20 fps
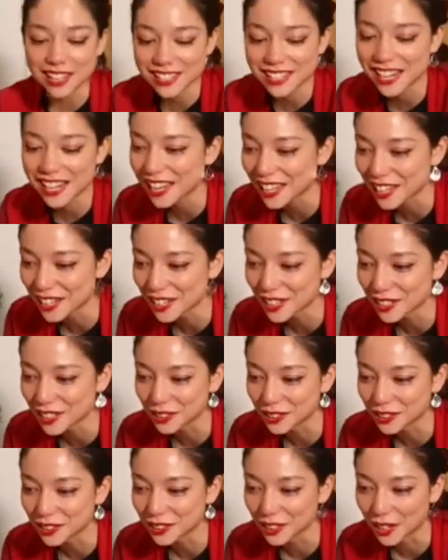taking
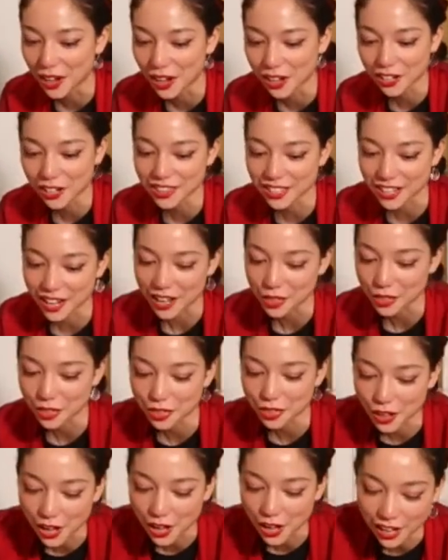longer than I
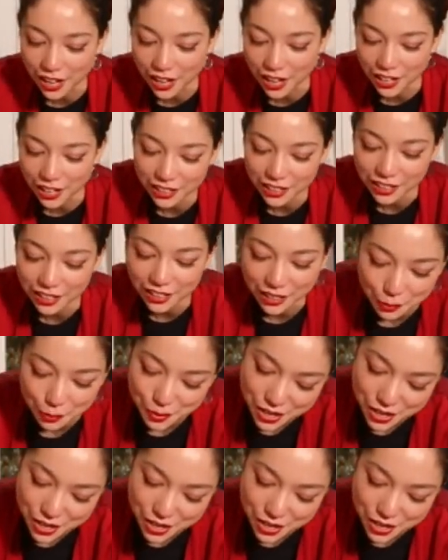thought it would.